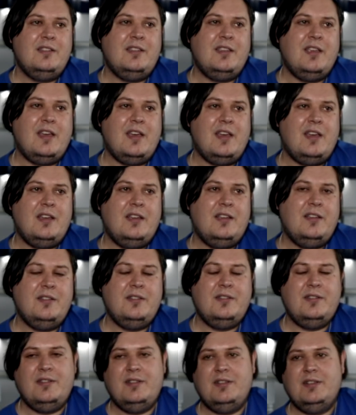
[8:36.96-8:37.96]
Yeah.
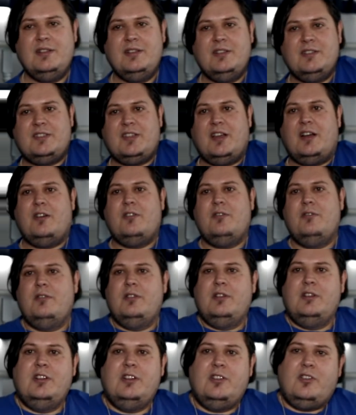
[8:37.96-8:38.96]
So...
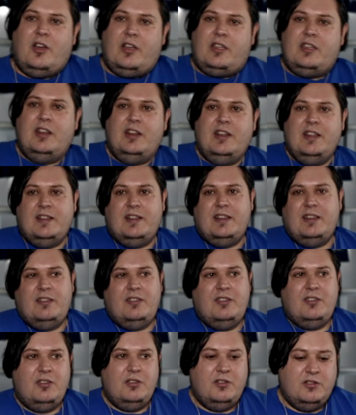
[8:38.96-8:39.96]
like, in it,
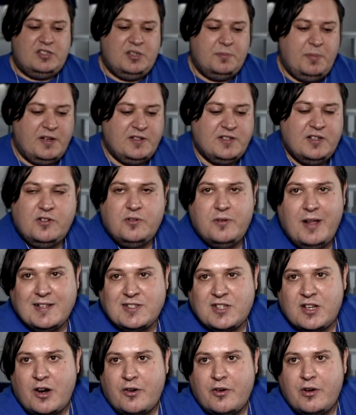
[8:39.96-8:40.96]
you're supposed to do
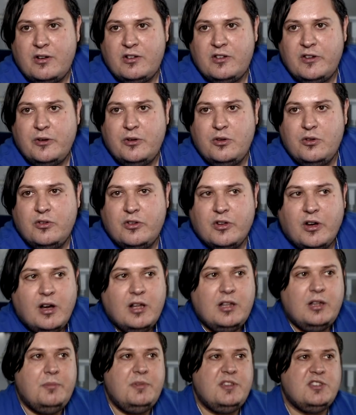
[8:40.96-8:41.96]
that scenario until you
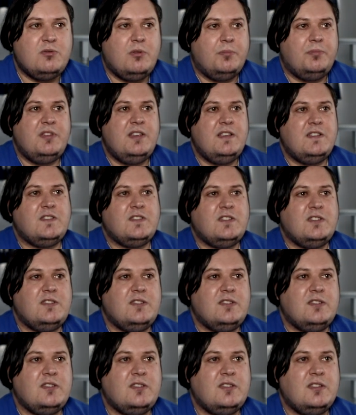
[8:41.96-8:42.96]
die. Let me swap
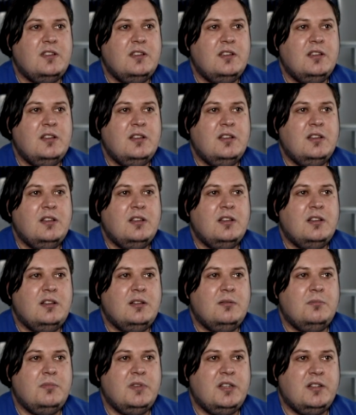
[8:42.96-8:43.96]
discs.
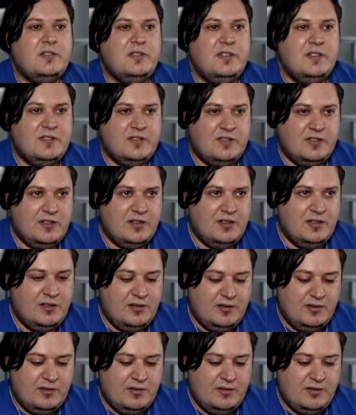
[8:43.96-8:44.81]
Disc.